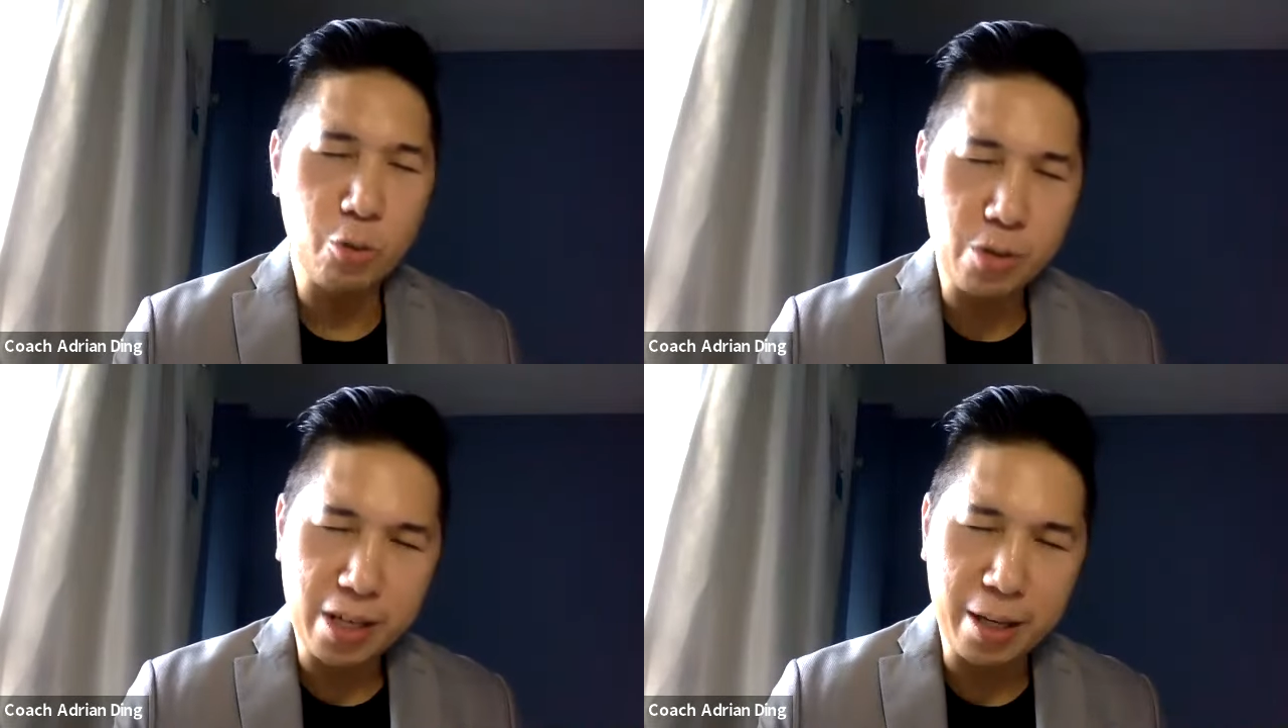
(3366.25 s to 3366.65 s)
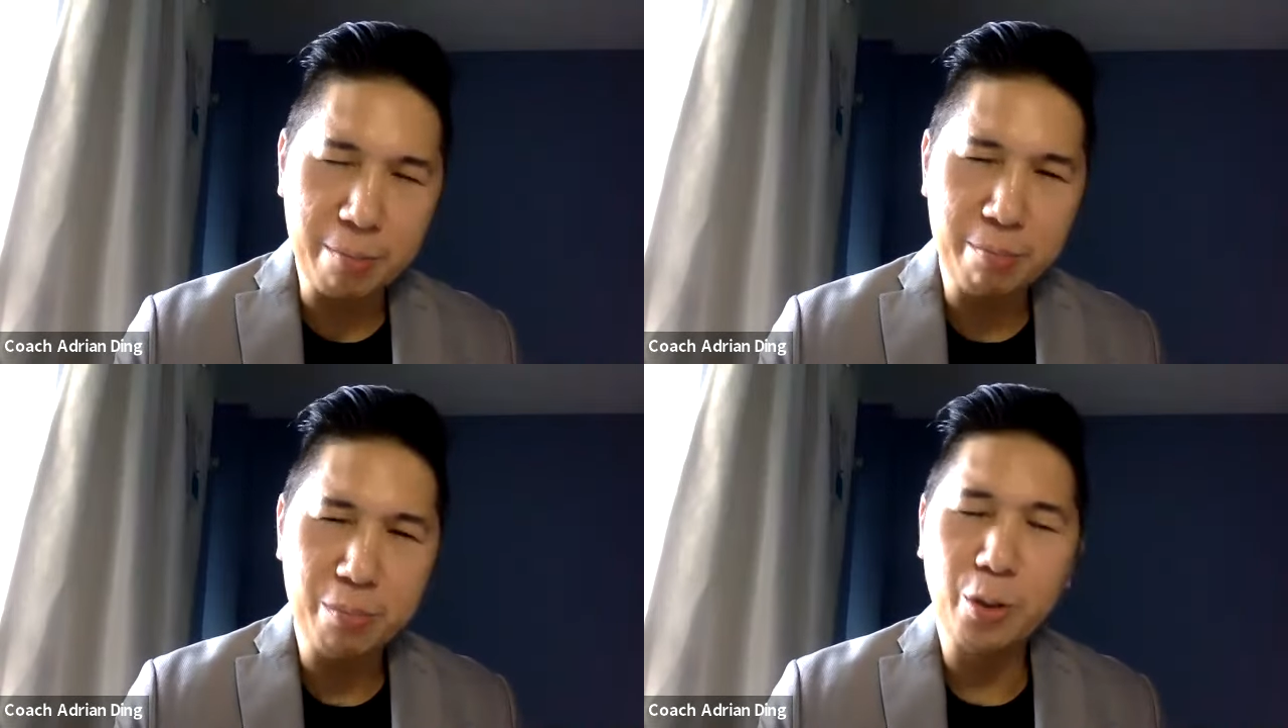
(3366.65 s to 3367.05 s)
Choose
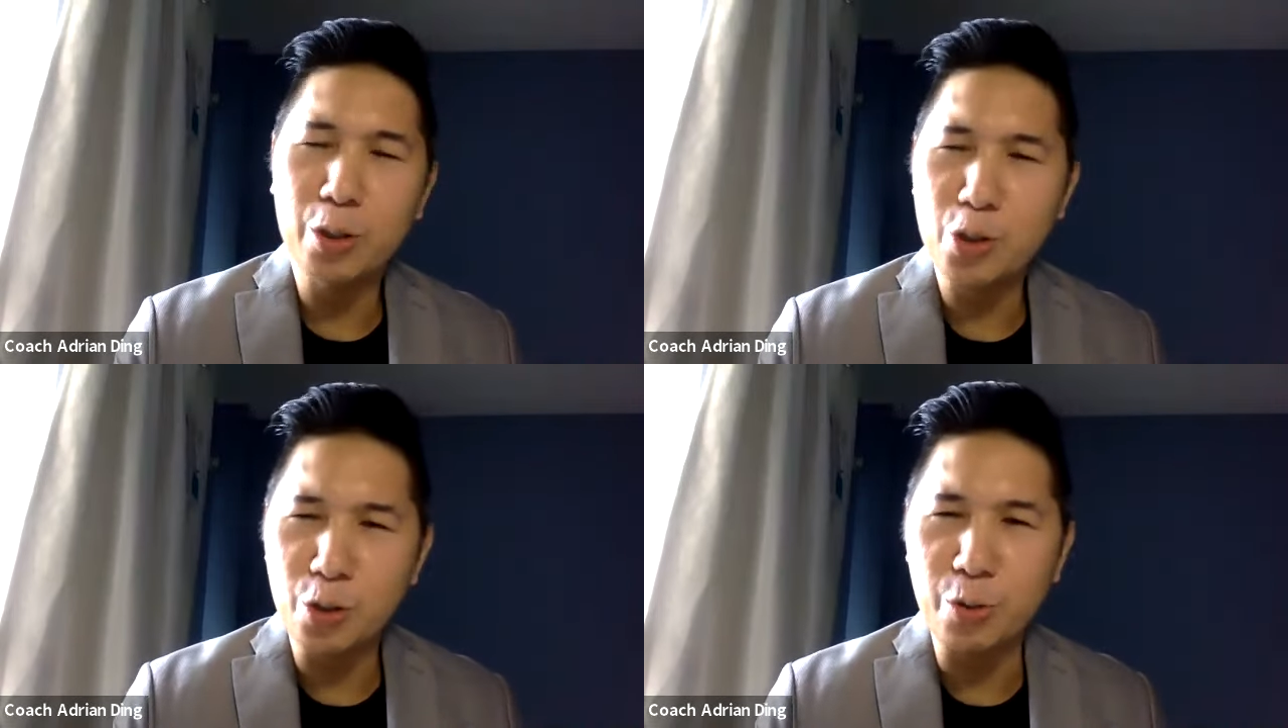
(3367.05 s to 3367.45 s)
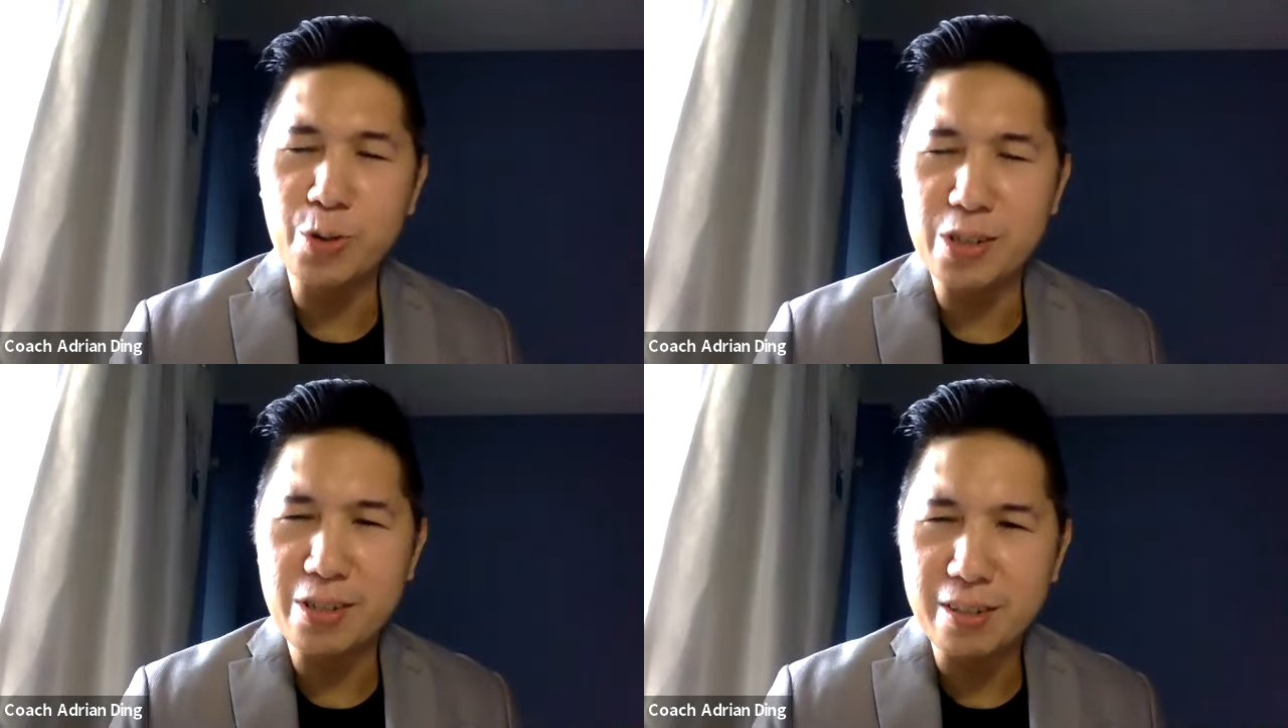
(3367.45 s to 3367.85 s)
him or
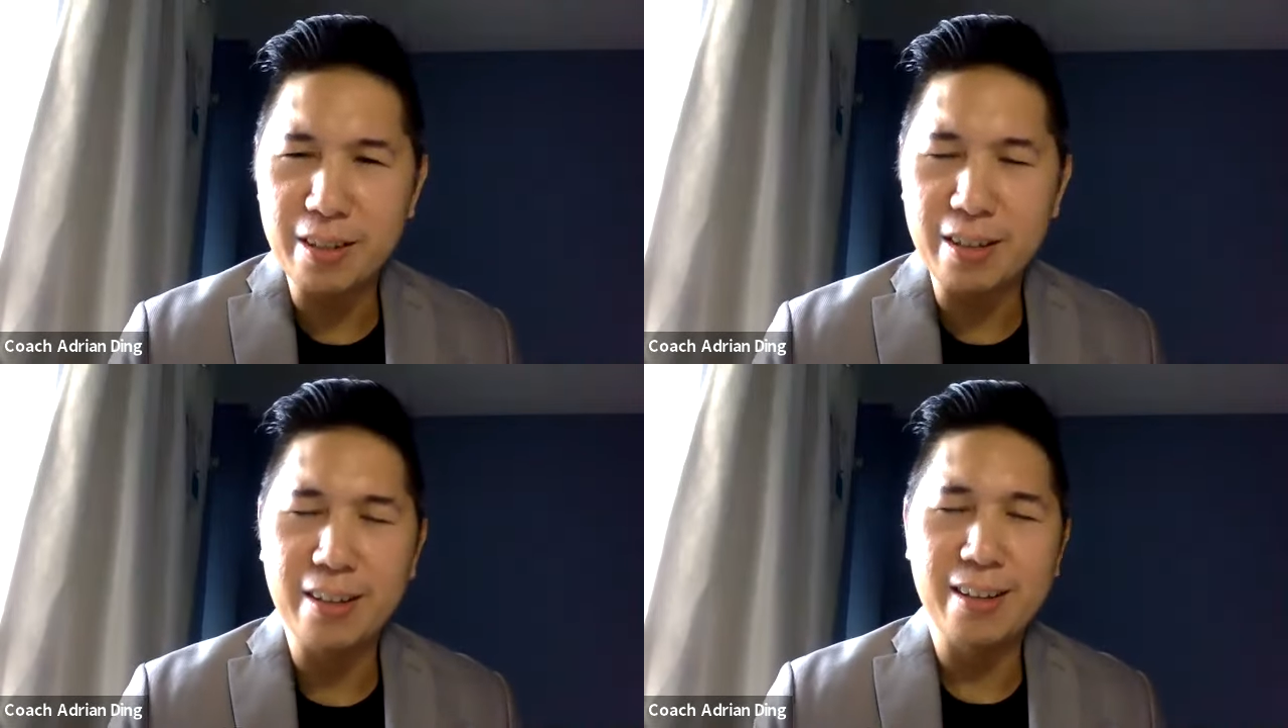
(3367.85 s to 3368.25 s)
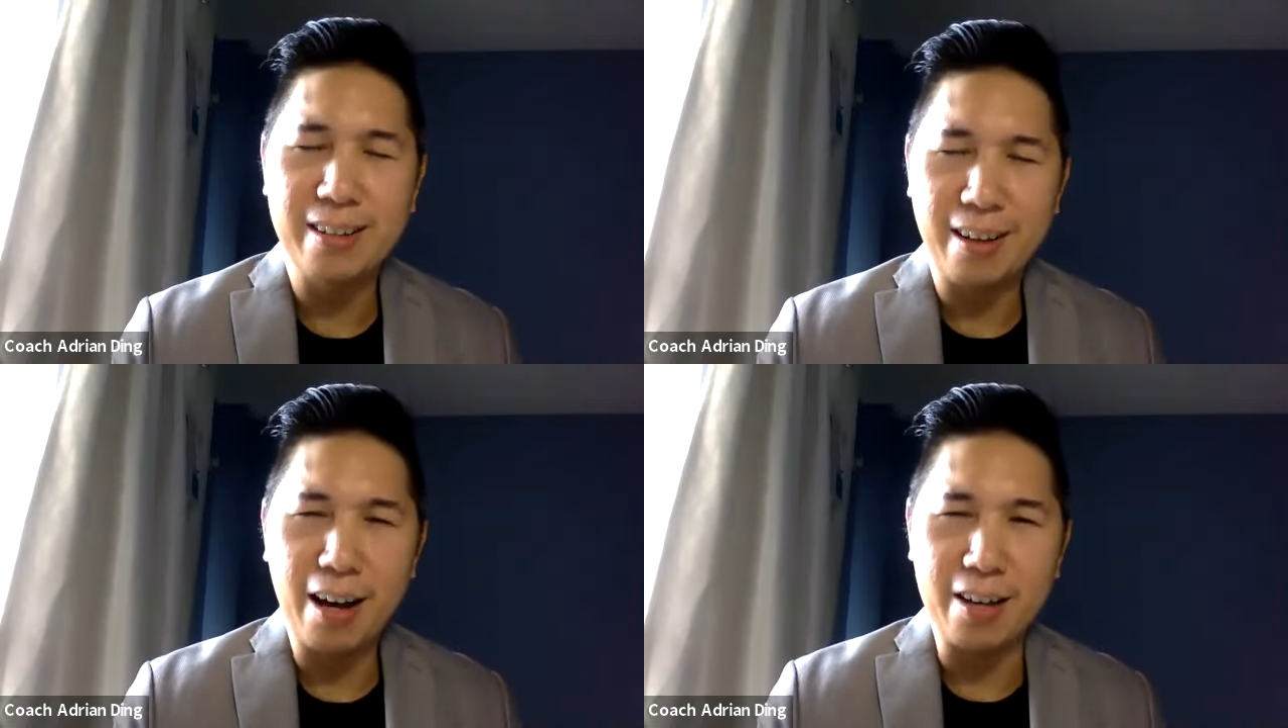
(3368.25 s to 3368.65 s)
choose
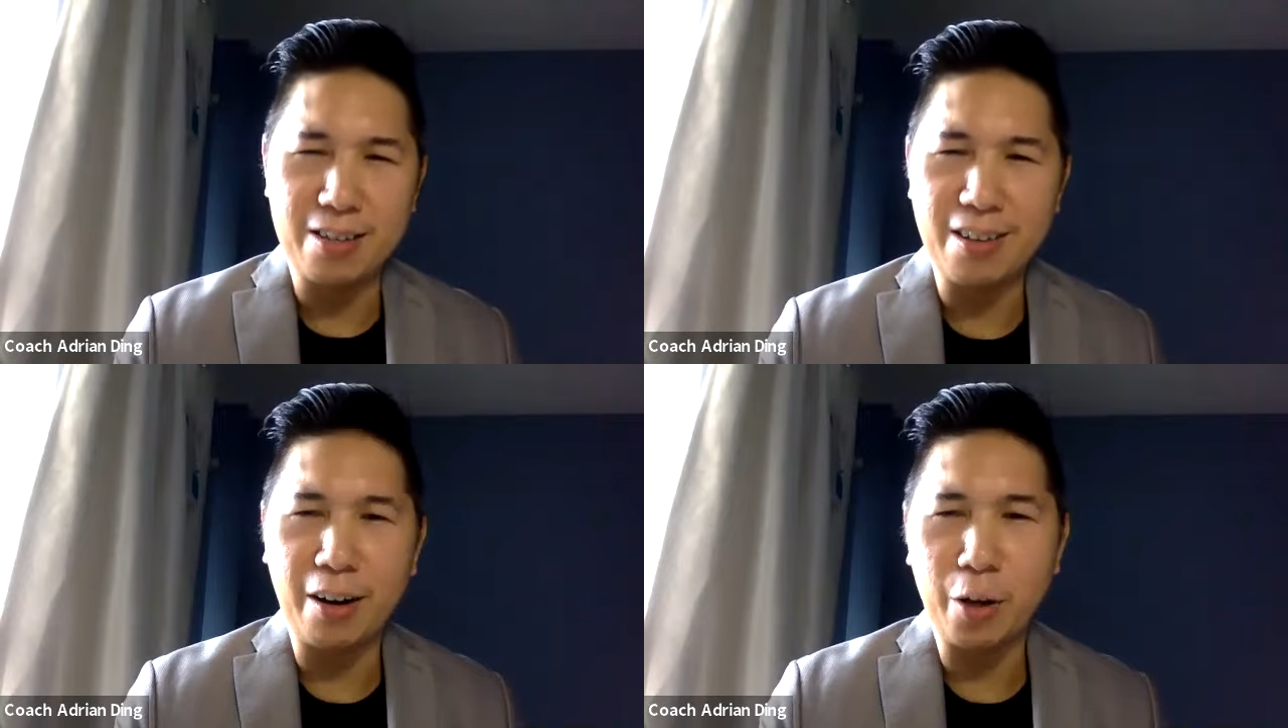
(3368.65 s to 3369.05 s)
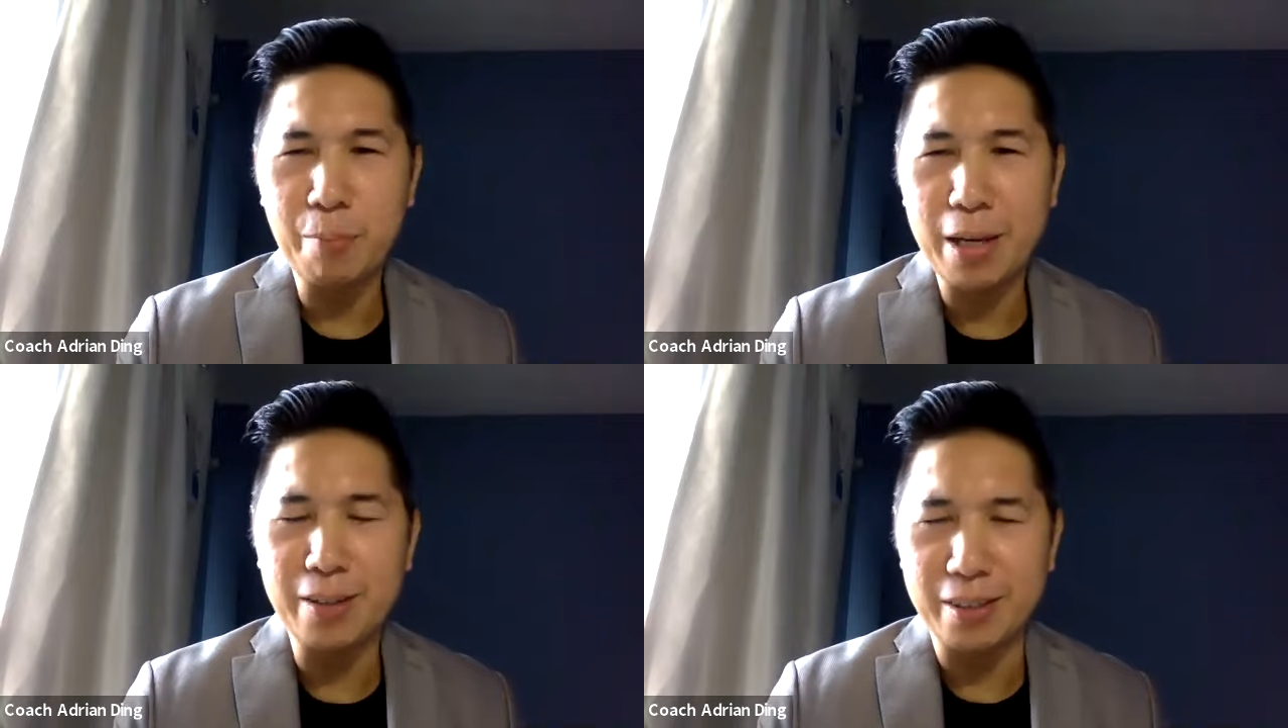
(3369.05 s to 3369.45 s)
us, our
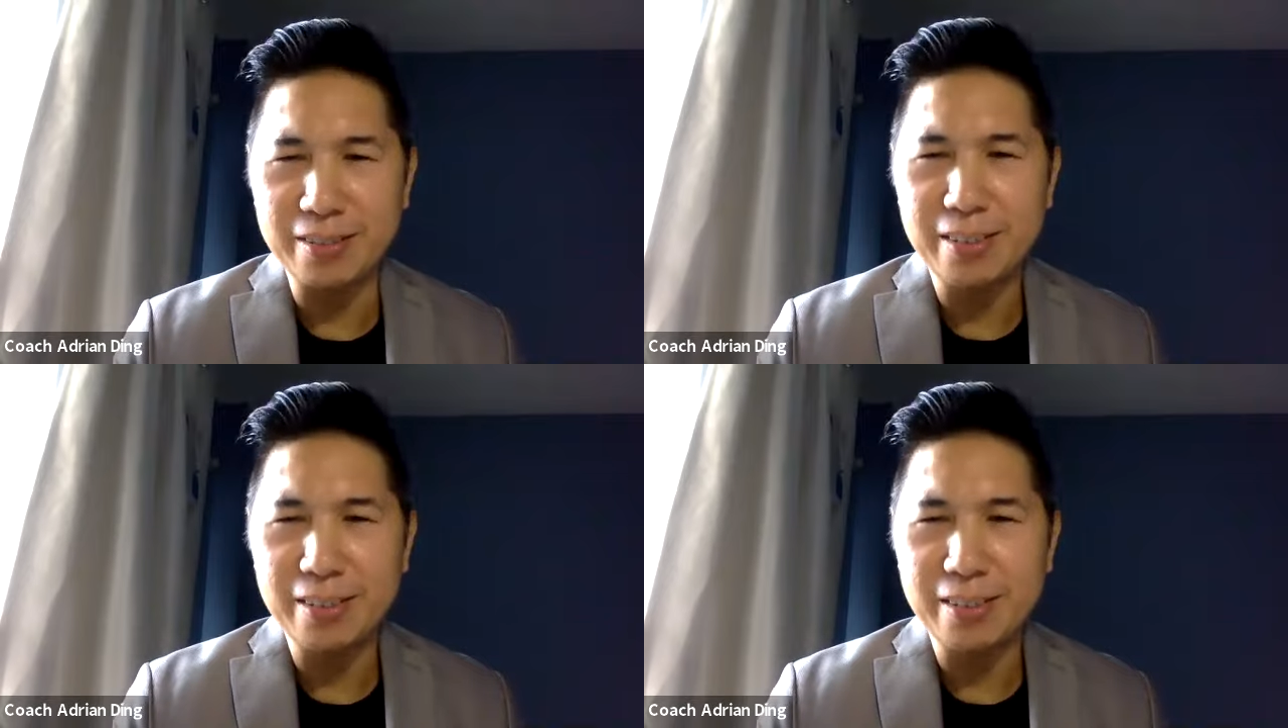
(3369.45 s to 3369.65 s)
opinion.